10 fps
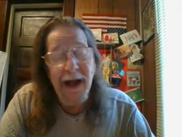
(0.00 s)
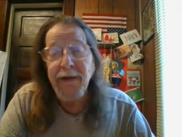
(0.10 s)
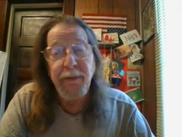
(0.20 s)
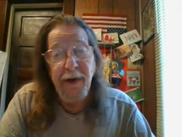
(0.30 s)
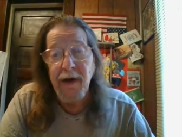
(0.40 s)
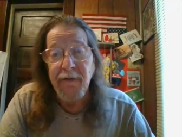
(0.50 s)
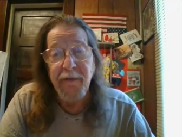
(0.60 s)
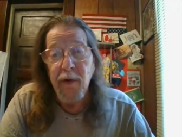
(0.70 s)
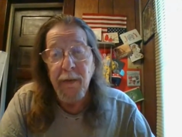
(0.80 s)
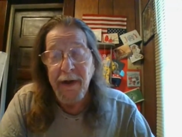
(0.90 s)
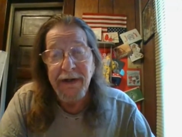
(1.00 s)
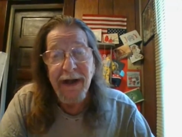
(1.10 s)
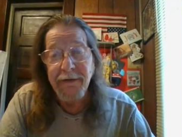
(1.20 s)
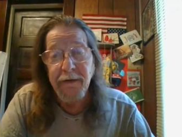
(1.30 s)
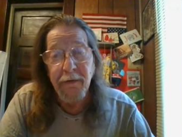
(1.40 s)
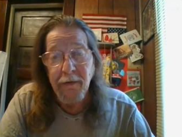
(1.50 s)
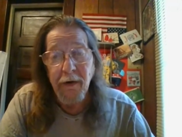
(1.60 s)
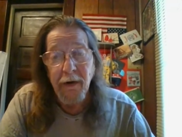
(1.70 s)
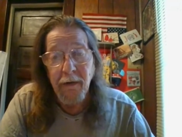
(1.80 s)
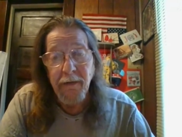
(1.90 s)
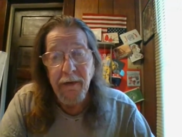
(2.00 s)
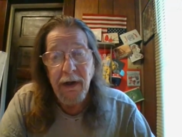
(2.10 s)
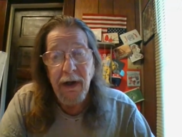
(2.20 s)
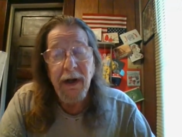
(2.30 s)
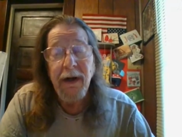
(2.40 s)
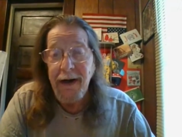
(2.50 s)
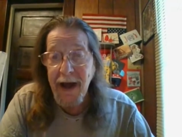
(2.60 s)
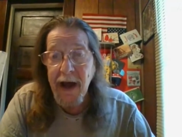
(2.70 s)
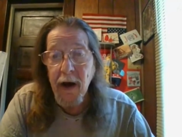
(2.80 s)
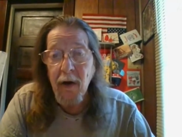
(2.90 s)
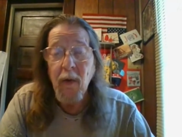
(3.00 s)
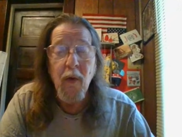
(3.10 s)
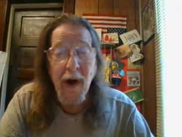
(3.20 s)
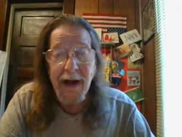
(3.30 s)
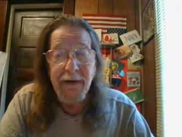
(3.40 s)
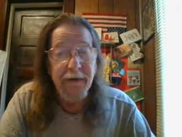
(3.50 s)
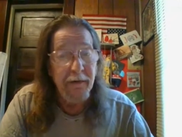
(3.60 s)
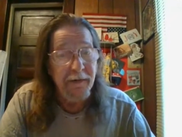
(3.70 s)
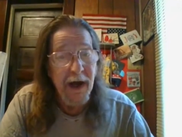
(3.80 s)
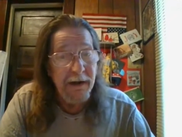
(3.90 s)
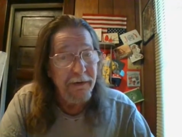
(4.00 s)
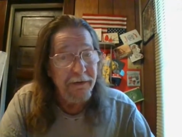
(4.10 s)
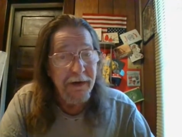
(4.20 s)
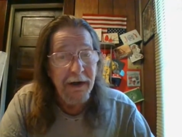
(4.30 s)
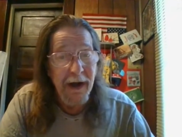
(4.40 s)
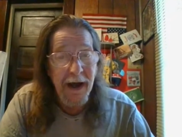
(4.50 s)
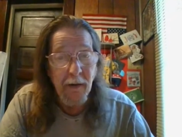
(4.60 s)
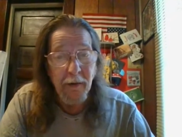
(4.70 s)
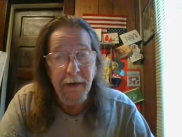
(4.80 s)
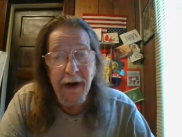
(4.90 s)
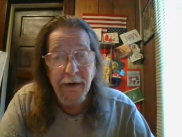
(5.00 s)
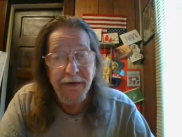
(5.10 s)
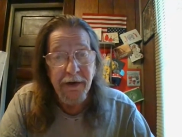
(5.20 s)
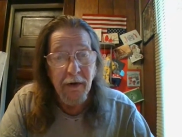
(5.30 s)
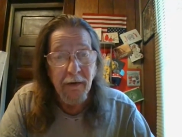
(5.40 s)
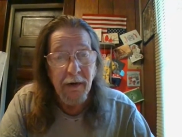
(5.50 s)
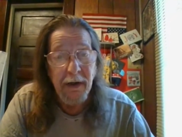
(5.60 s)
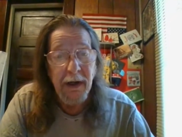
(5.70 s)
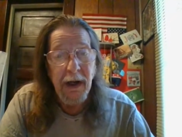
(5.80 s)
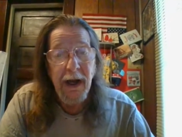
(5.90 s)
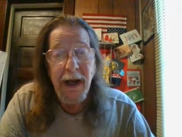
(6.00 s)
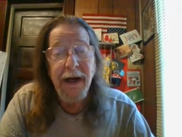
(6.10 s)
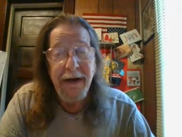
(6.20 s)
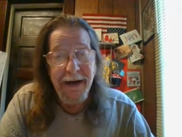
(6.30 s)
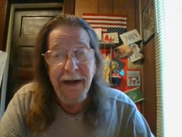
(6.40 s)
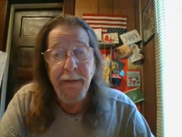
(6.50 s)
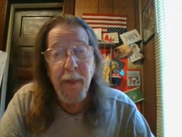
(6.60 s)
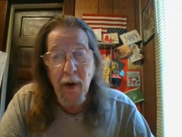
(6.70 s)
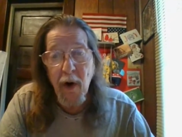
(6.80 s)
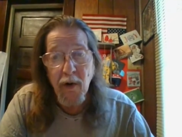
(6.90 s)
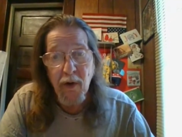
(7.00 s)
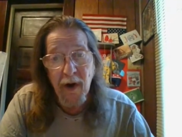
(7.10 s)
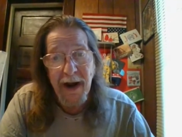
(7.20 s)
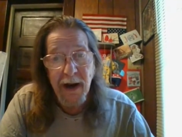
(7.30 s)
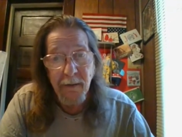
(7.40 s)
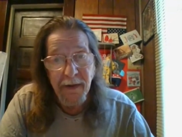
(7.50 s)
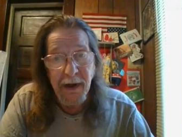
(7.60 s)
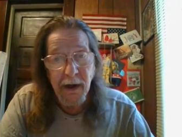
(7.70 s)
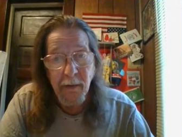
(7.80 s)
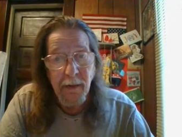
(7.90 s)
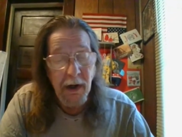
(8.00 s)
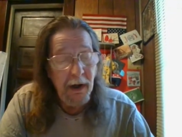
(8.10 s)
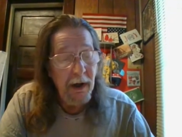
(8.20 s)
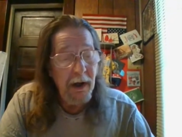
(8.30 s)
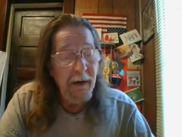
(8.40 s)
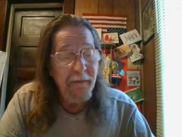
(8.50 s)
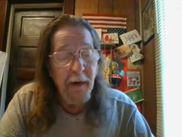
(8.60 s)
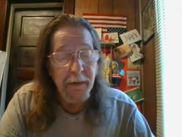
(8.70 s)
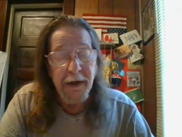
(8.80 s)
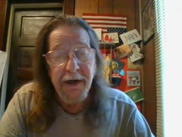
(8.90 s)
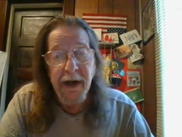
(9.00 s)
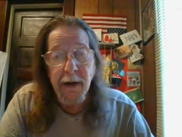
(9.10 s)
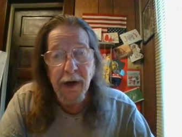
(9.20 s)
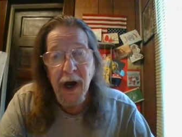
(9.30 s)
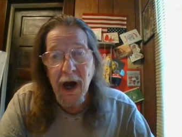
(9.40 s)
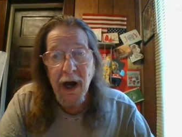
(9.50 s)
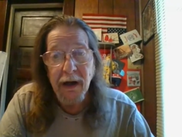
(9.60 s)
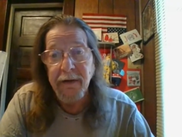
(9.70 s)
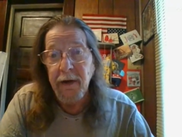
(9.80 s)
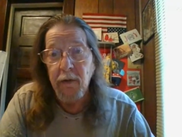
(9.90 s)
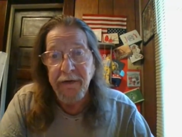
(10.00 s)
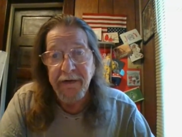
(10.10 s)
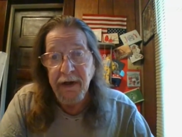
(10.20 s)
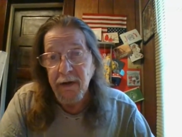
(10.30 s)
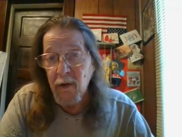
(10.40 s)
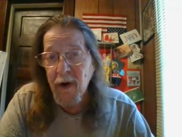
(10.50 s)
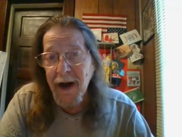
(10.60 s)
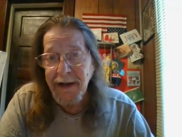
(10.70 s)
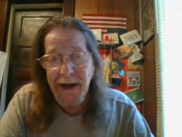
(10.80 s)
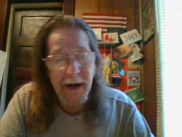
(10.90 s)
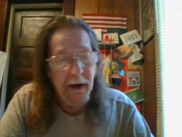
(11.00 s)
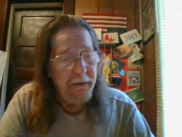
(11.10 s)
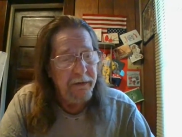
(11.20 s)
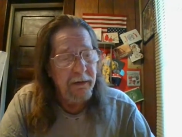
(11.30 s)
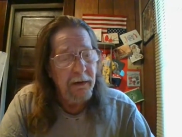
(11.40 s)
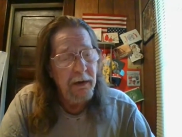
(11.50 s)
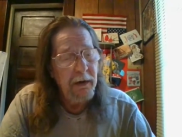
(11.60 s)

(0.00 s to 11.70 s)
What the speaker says: That's pitiful, but that's the truth. Now, whites have got to sit down with their children and deprogram them from the demagogue that was in the White House.